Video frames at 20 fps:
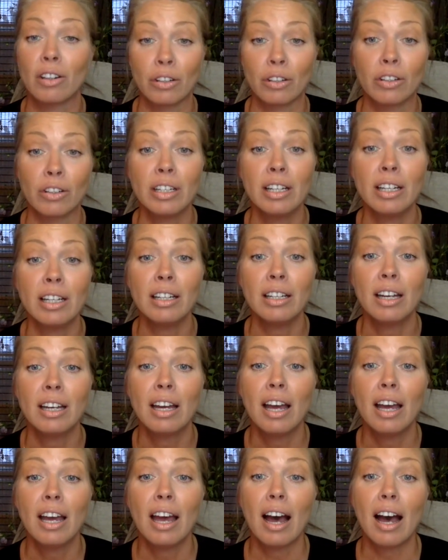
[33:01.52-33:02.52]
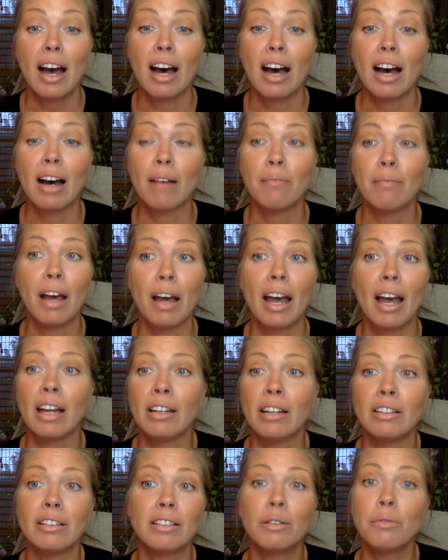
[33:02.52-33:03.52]
learn it.
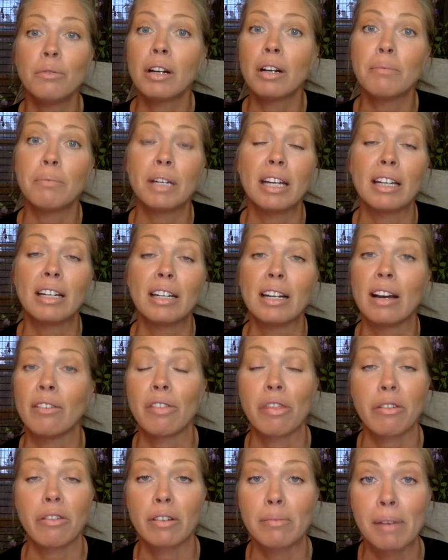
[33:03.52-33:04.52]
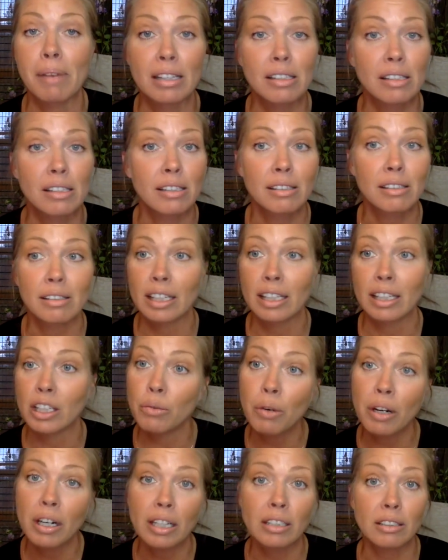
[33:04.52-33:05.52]
And you want to be in and out in 3 months. Like, you
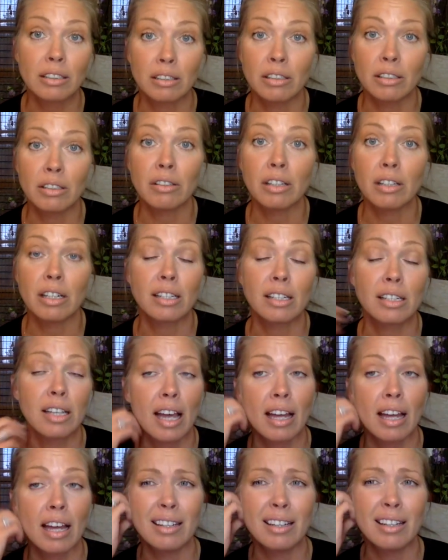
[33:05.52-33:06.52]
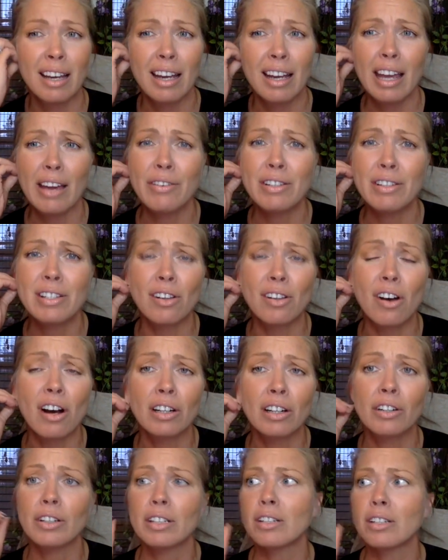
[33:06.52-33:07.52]
want to do this. And if it's
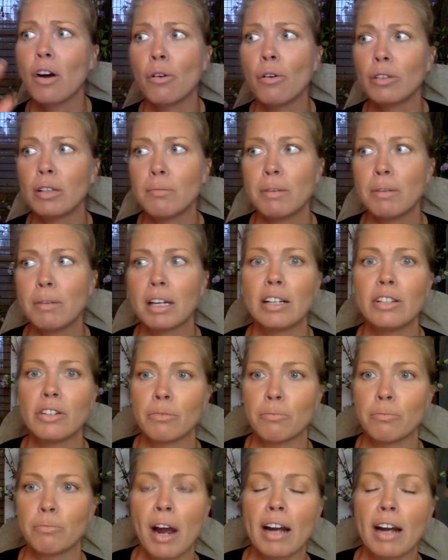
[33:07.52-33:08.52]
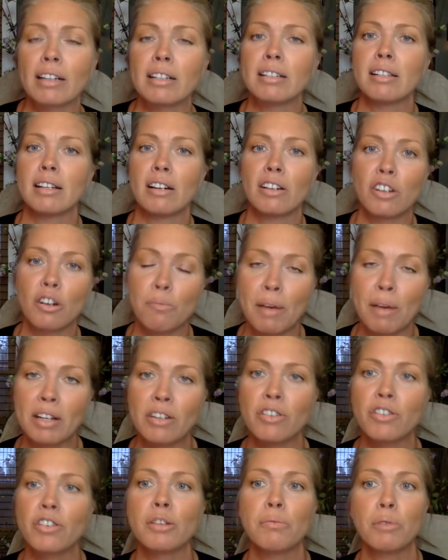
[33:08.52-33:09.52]
longer, it's only because you're practicing on your
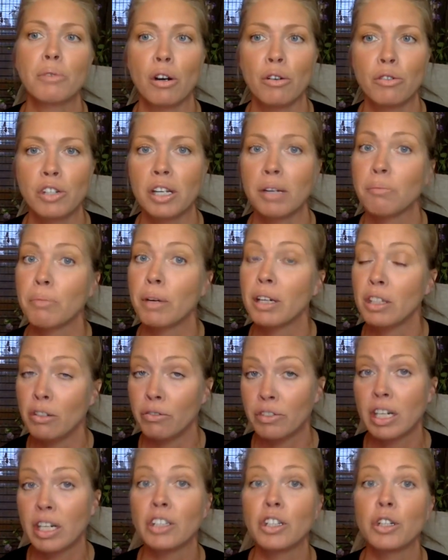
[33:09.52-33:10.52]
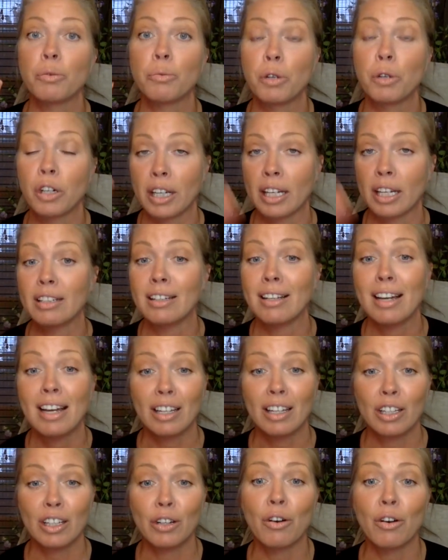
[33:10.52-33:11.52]
mentorship coaching, but you've done your work and
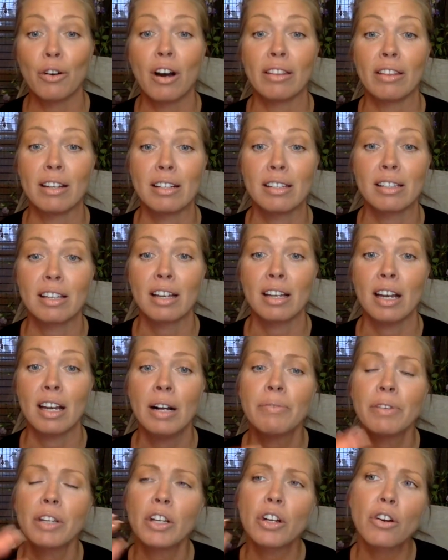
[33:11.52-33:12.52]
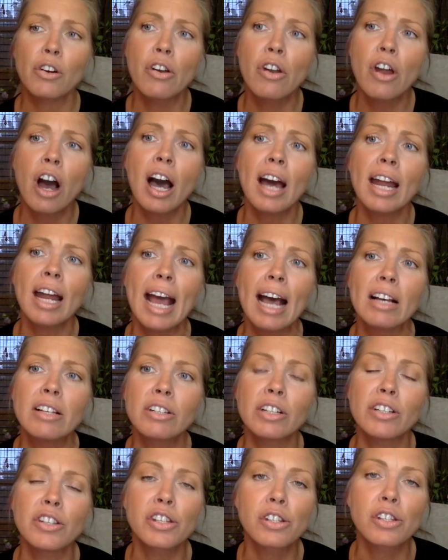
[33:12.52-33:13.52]
you're on this. You're not as
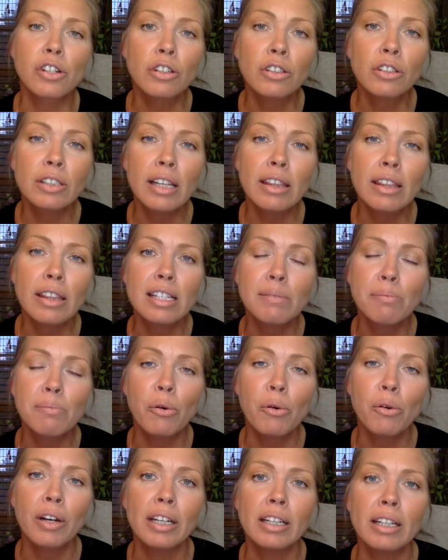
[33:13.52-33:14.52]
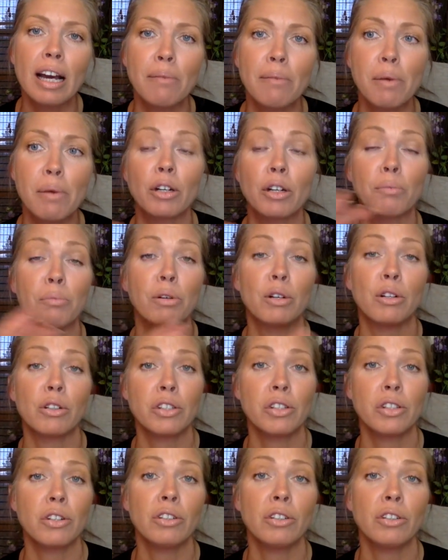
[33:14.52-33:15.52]
concerned at this point about your
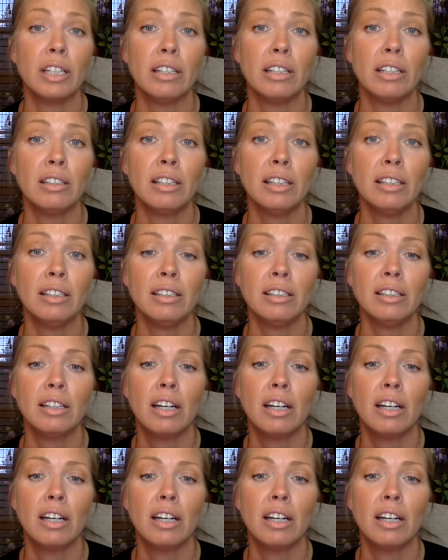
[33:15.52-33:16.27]
personal healing